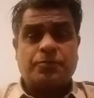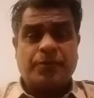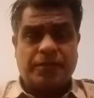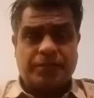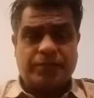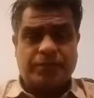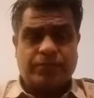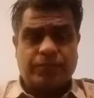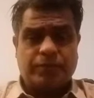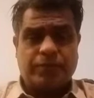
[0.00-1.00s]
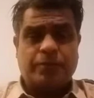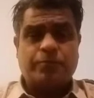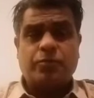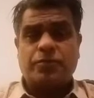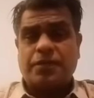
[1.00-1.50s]
that
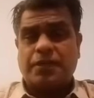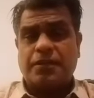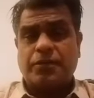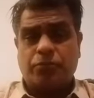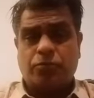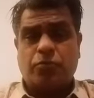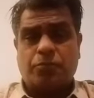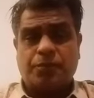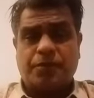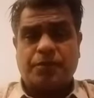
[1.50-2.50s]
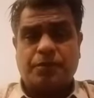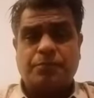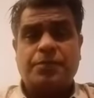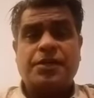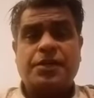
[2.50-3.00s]
Portugal new government
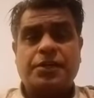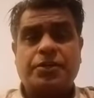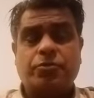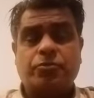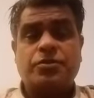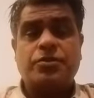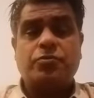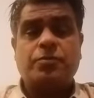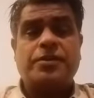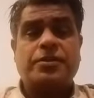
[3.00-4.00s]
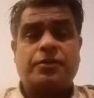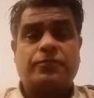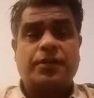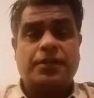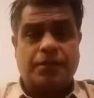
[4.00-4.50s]
may induce new method of
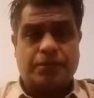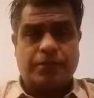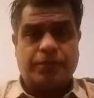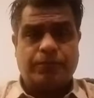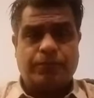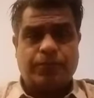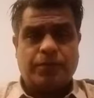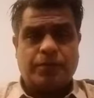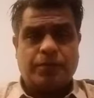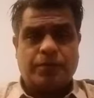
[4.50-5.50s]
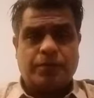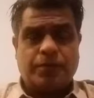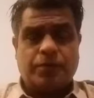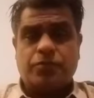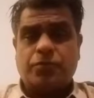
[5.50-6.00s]
file locking.
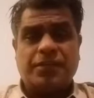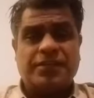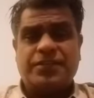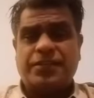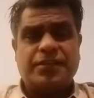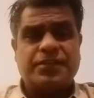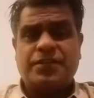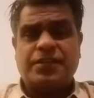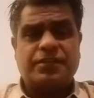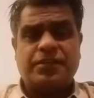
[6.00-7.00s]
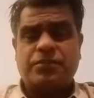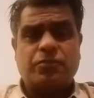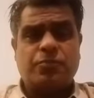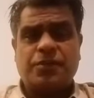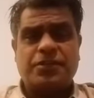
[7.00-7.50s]
So it is this
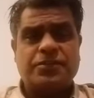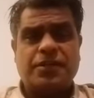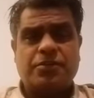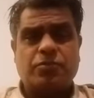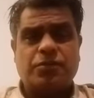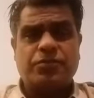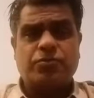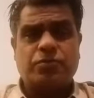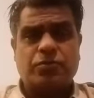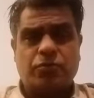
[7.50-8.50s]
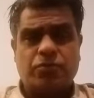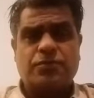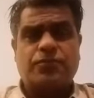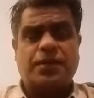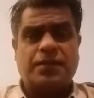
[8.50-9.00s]
government is not going to close
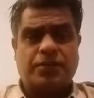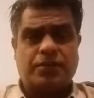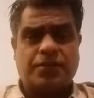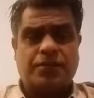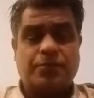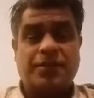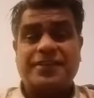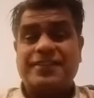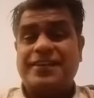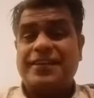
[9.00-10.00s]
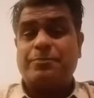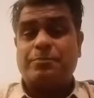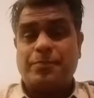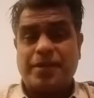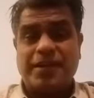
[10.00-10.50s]
file locking, but they
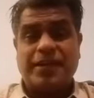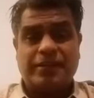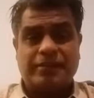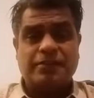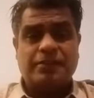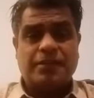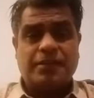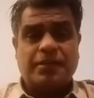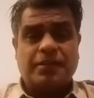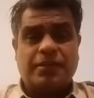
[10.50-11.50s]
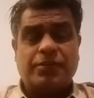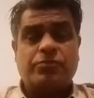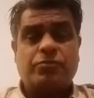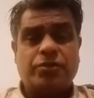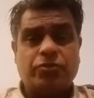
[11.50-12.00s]
may
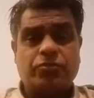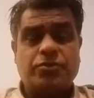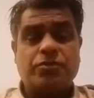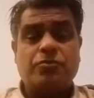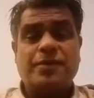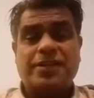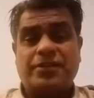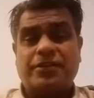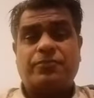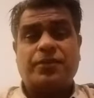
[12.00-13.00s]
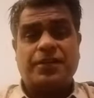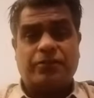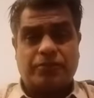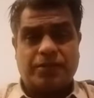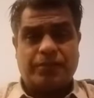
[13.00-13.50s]
introduce new method of file
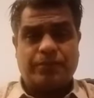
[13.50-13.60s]
locking,